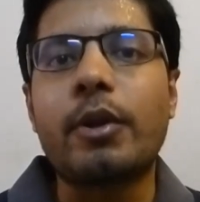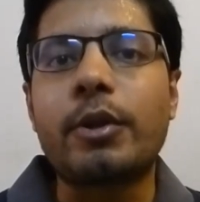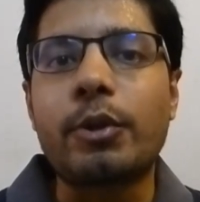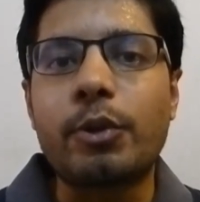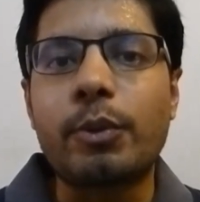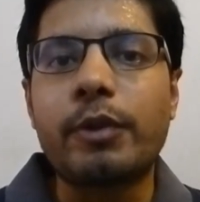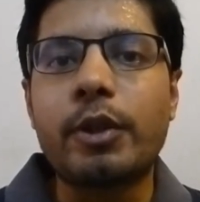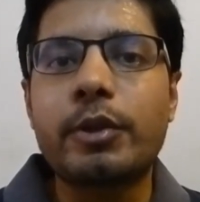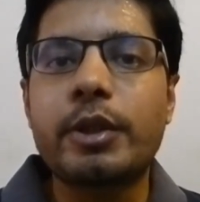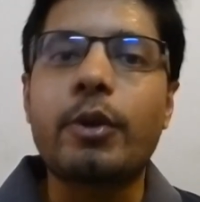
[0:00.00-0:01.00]
on YouTube
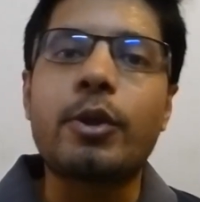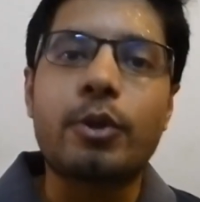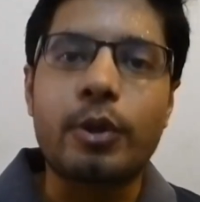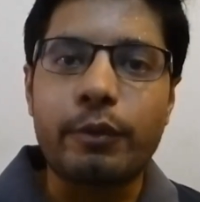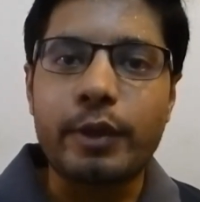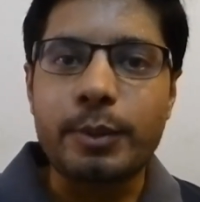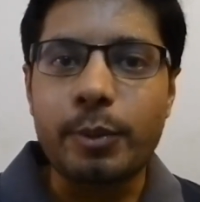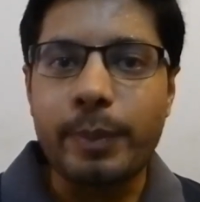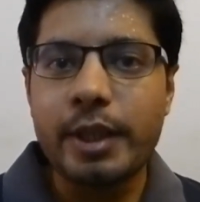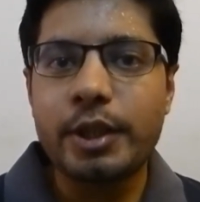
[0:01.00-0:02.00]
videos and also on the
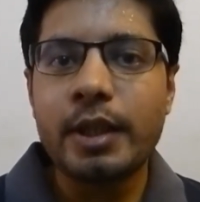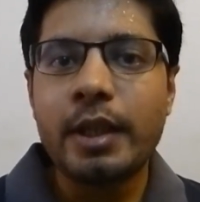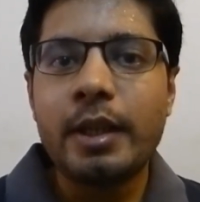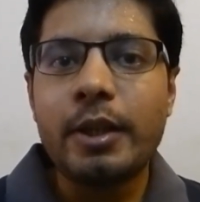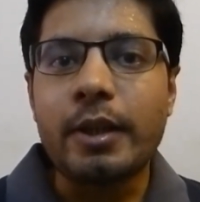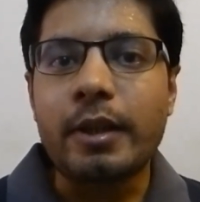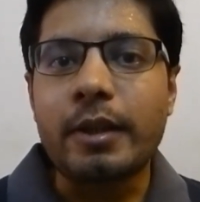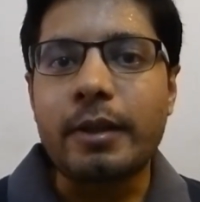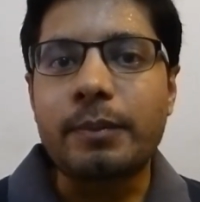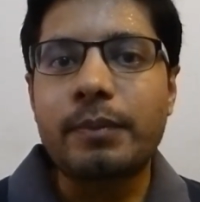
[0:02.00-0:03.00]
Facebook page.
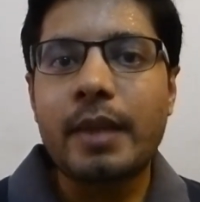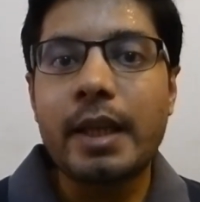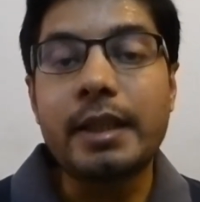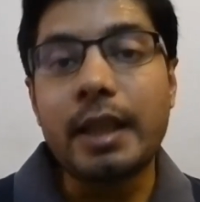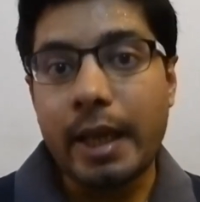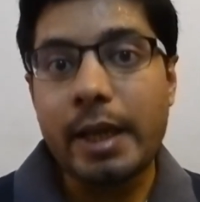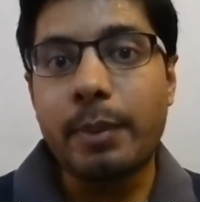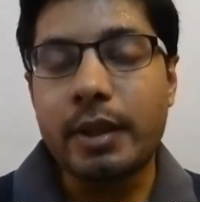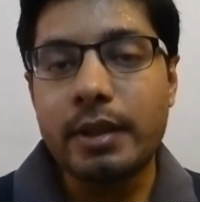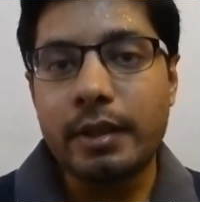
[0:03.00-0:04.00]
Hit the like
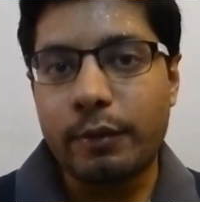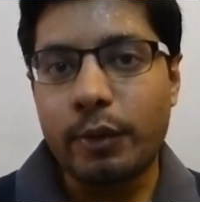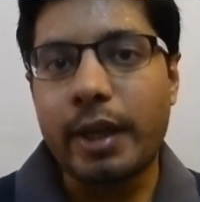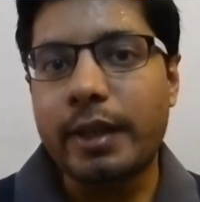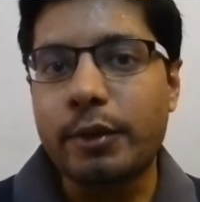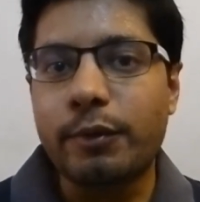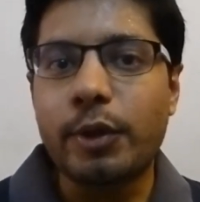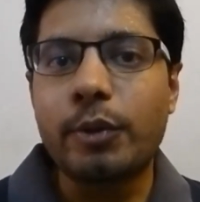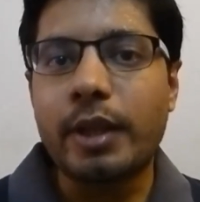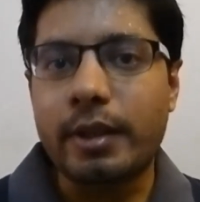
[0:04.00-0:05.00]
button if you like this
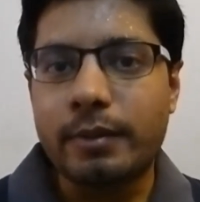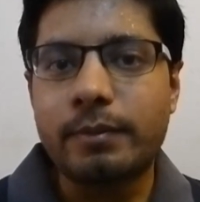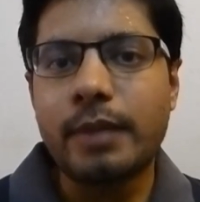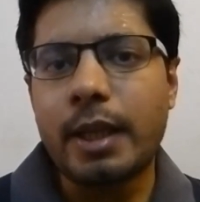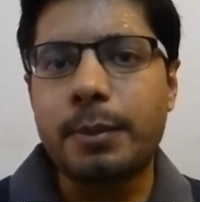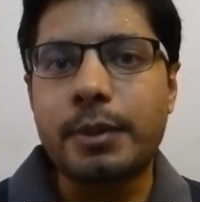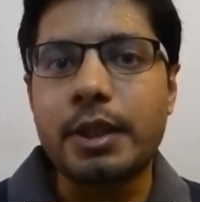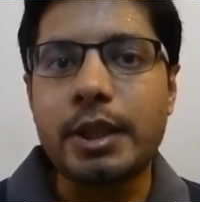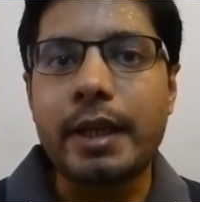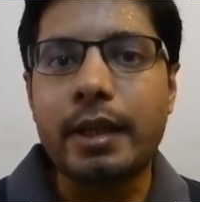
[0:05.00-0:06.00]
video. That helps
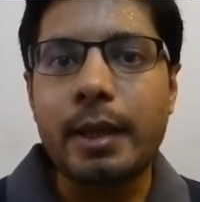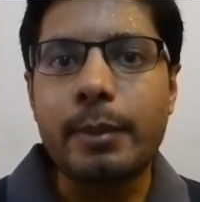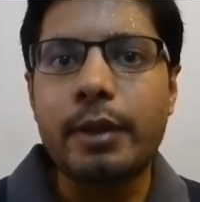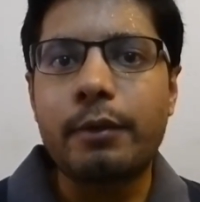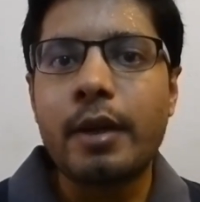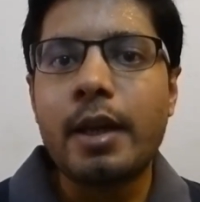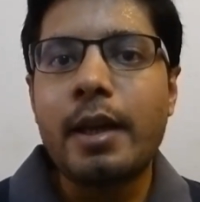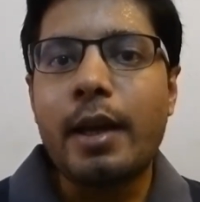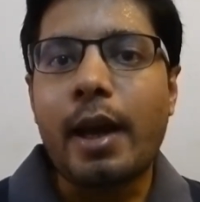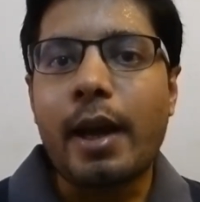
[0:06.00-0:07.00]
the channel, I believe.
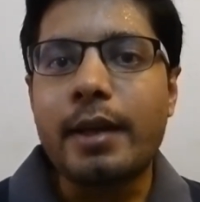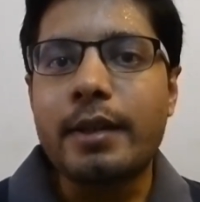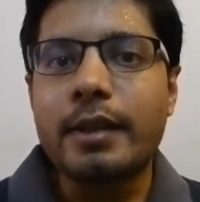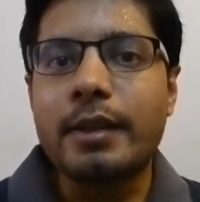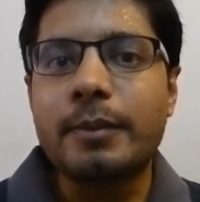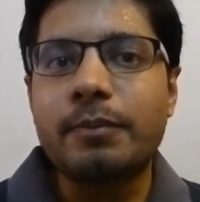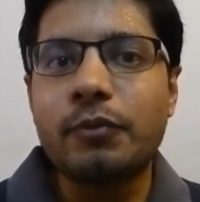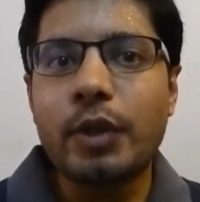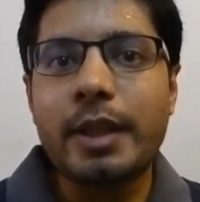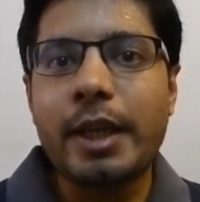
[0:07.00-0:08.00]
And
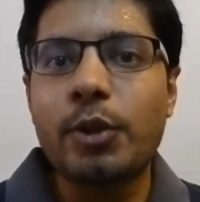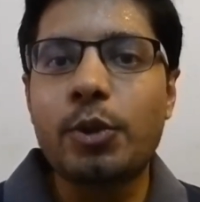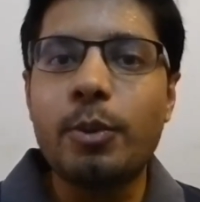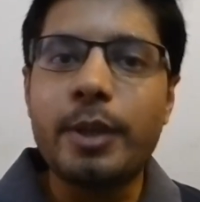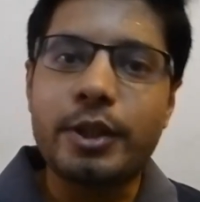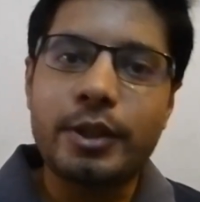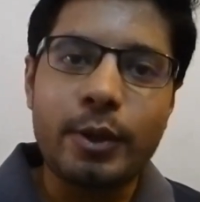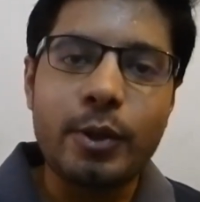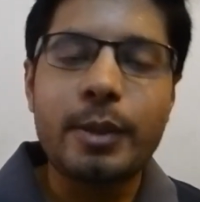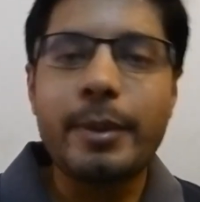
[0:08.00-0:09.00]
well, thank you so much,
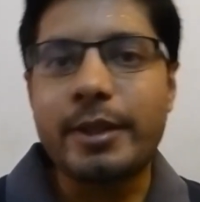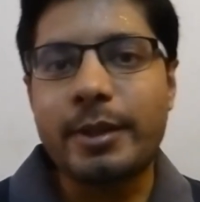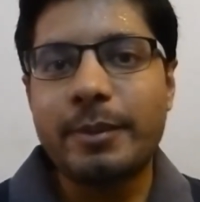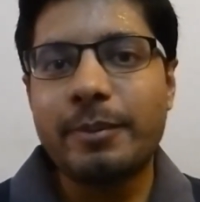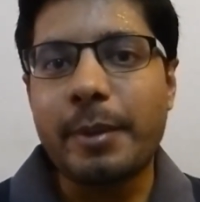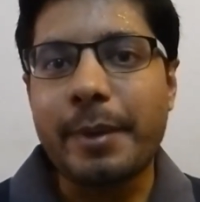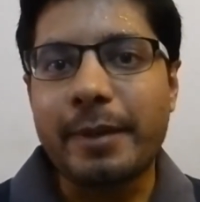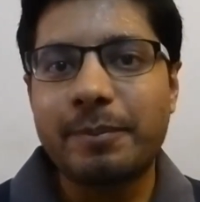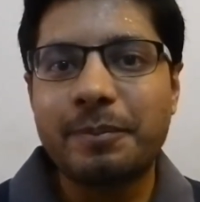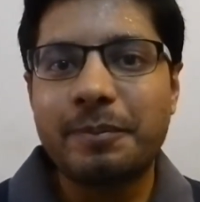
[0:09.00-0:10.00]
and all the best.
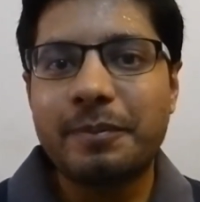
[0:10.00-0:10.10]
Bye-bye.